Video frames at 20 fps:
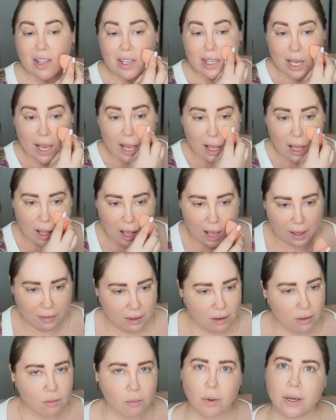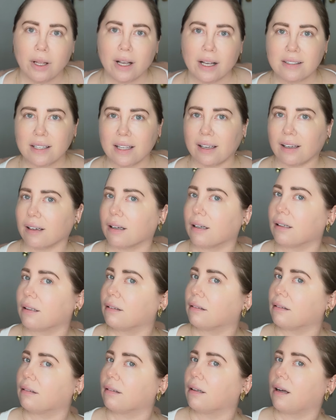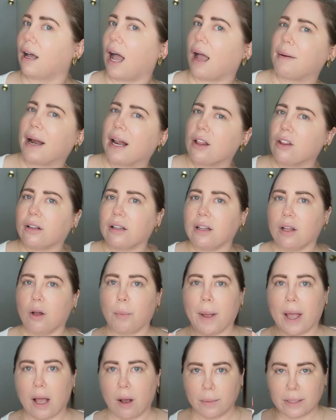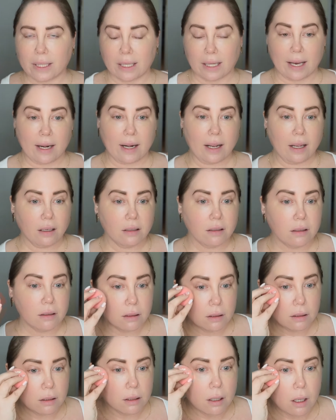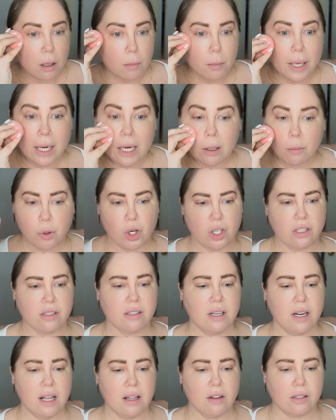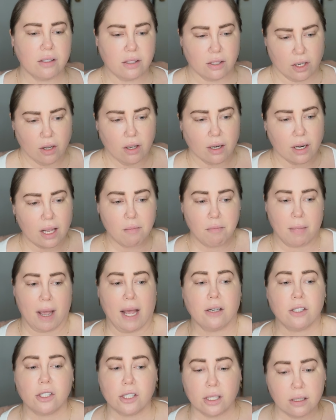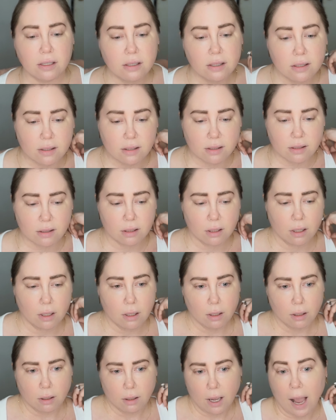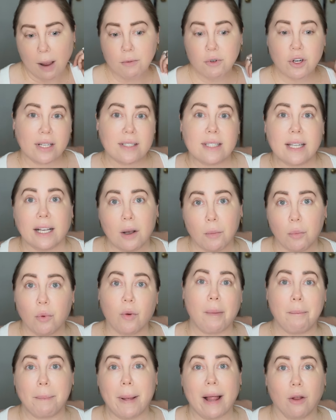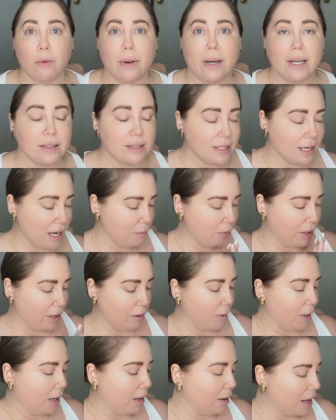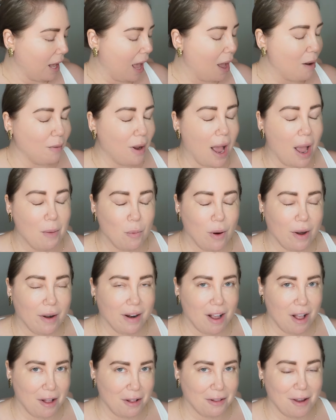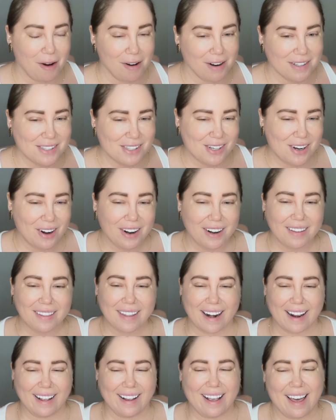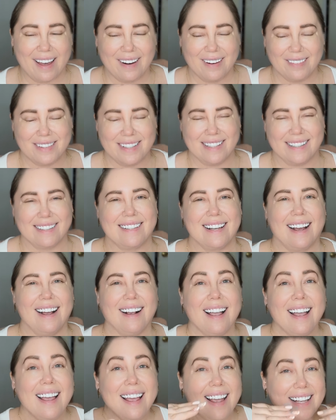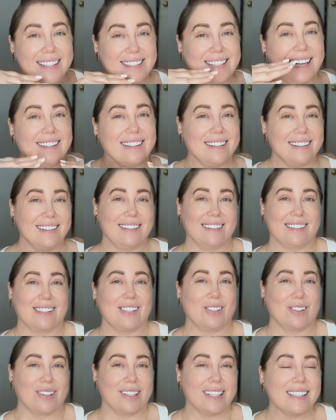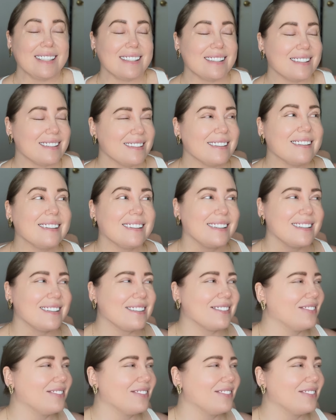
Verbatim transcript: Yeah, what do you guys think? I mean, I look a little pale with the lighting, but in person it looks good. It matches. I'm dressed like a ballerina today, by the way. I'm wearing a Halara skirt that I got on TikTok. It's got the little shorts. It's